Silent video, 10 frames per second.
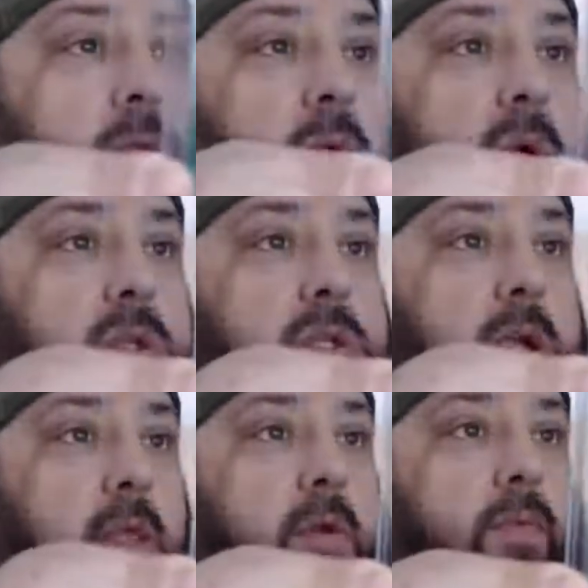runs
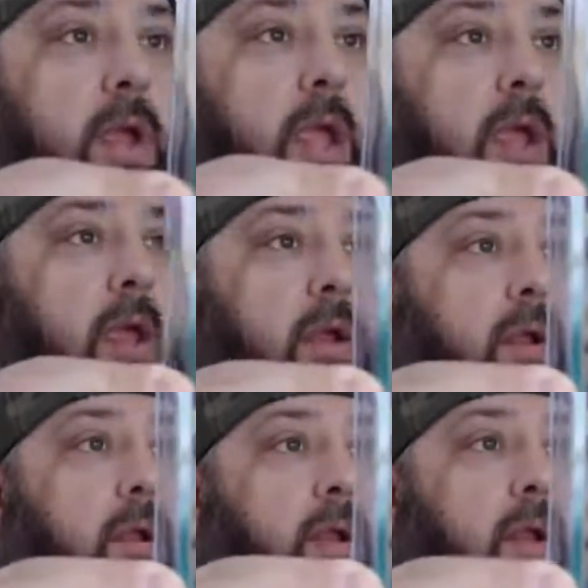together if I can,
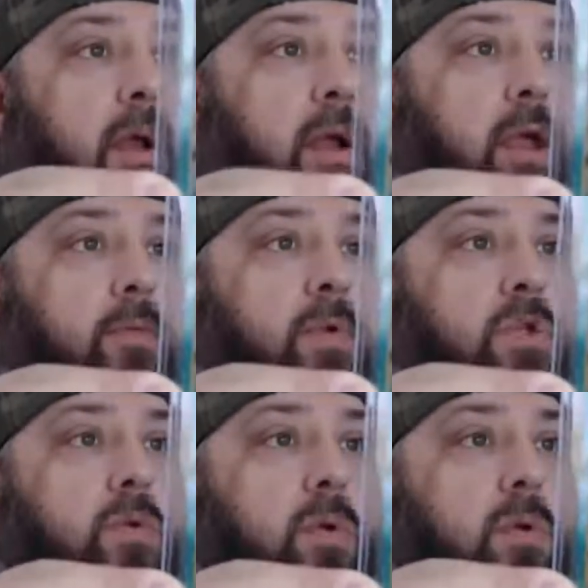and I did not have this
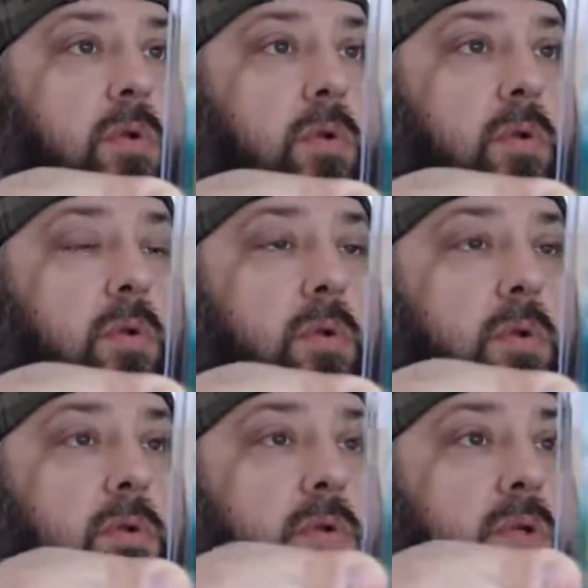one.
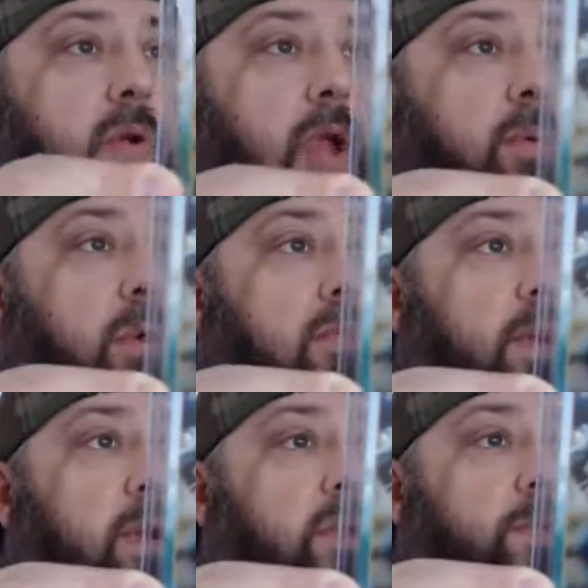So again, wasn't
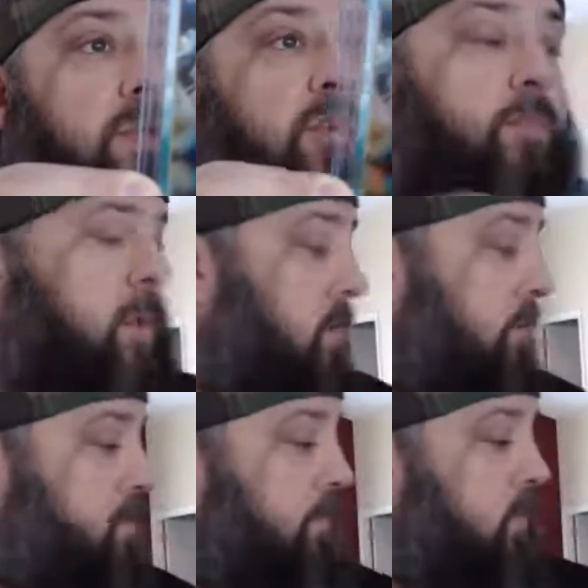very expensive, but
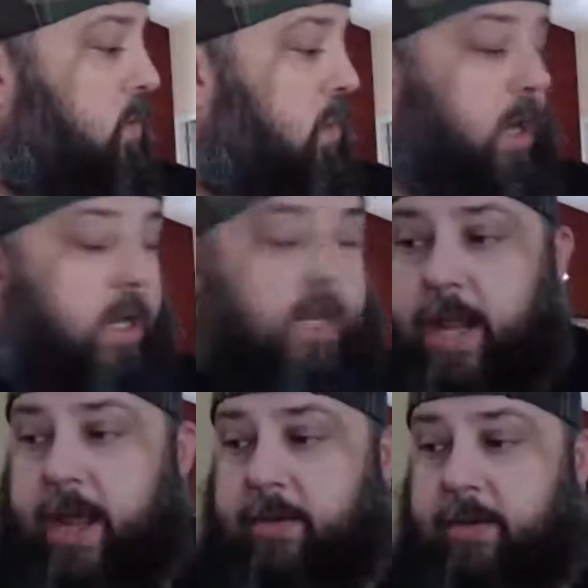the one I didn't
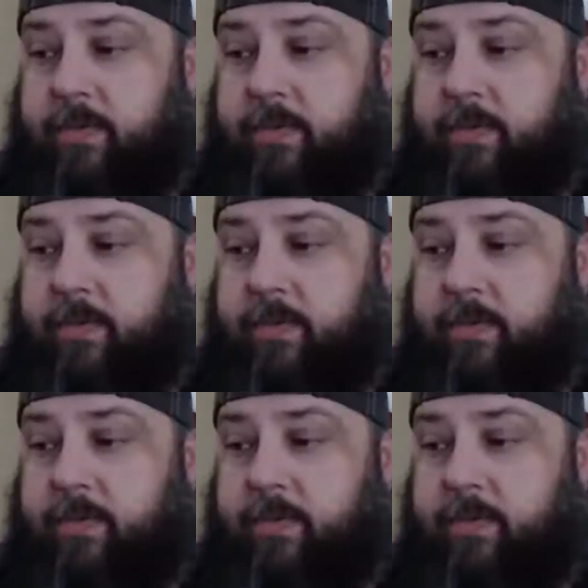have.